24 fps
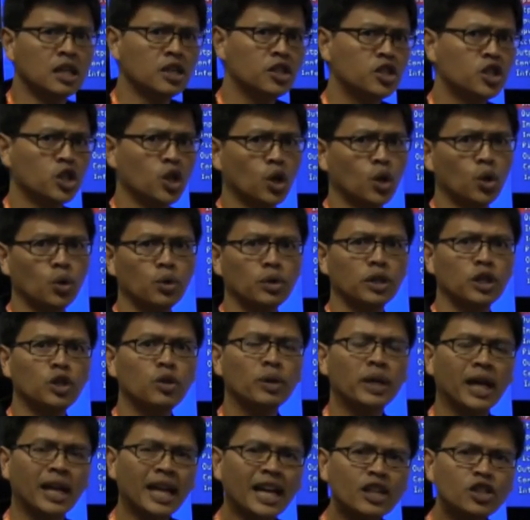So
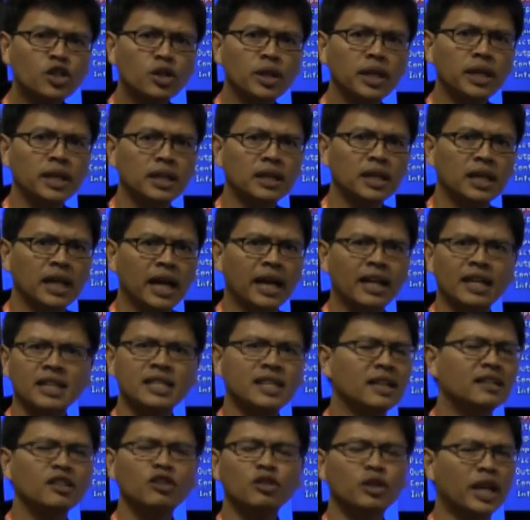you can actually, and there's
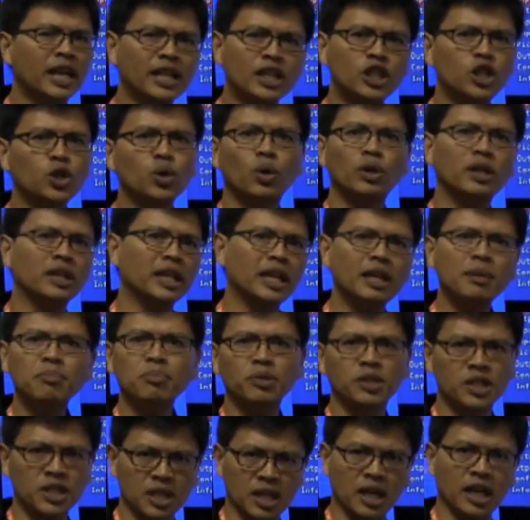nothing you can do on the
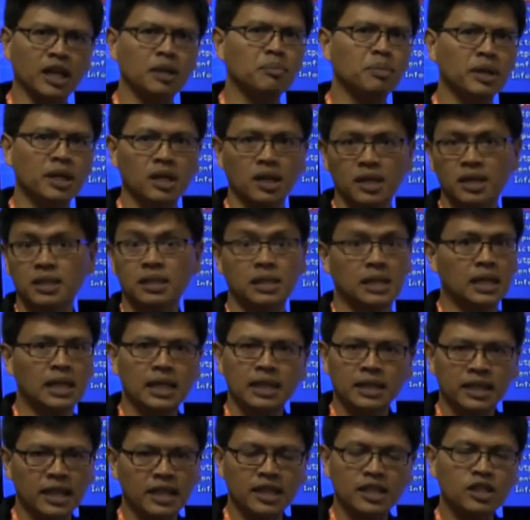input side because
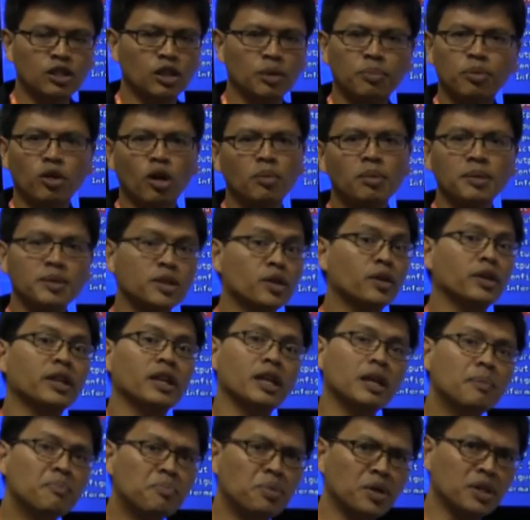the problem is not
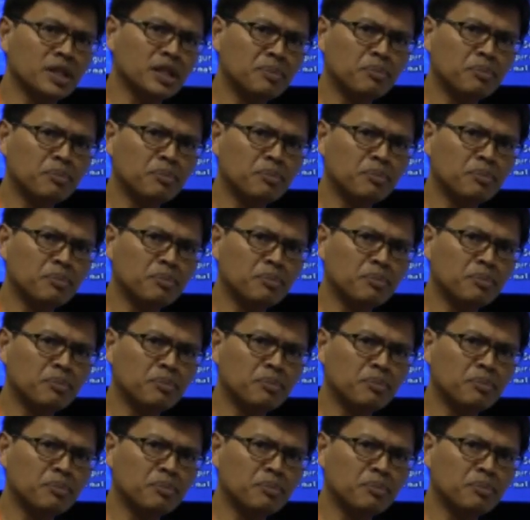the input.